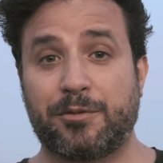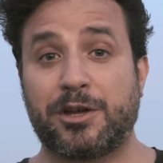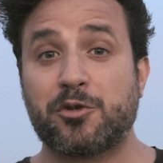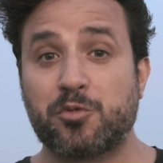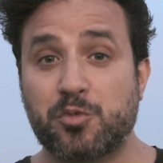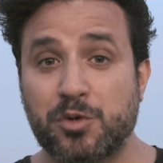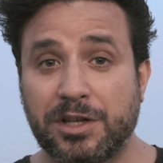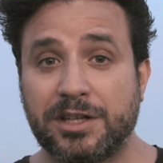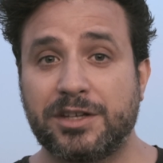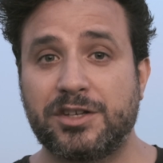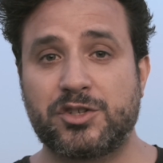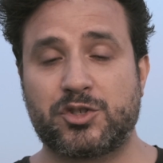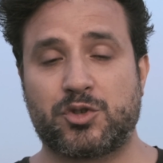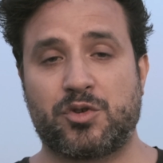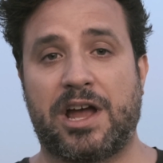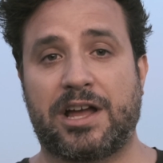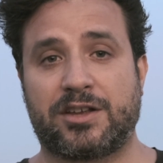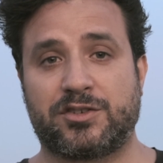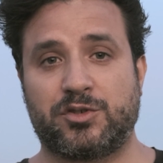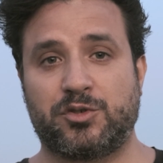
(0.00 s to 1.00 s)
It really
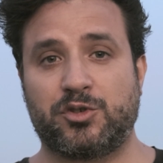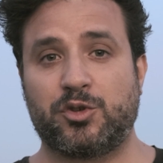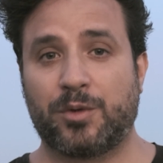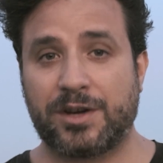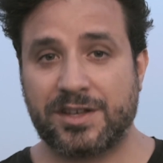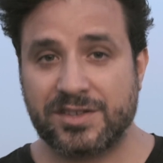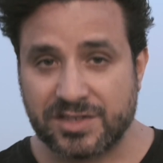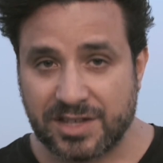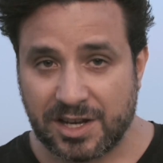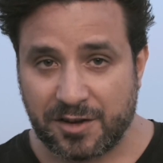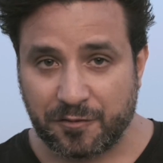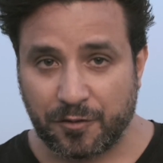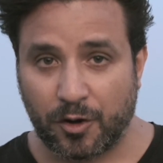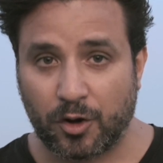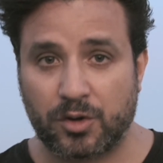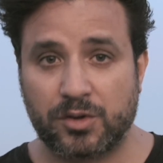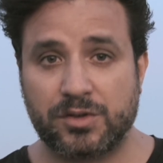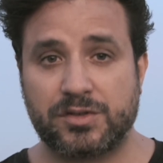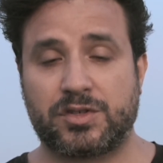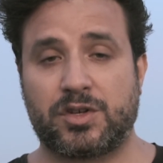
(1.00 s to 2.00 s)
distracts you. You want to stay
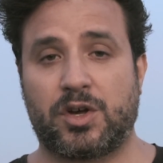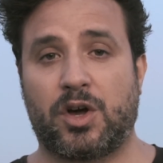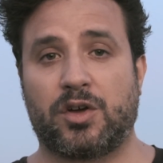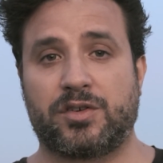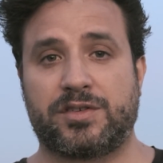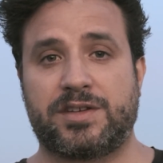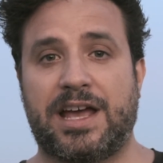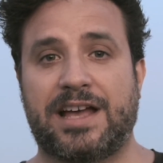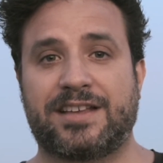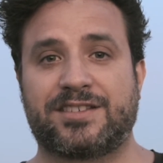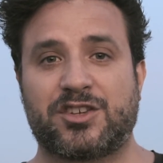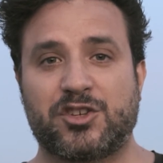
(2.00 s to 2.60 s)
focused on task,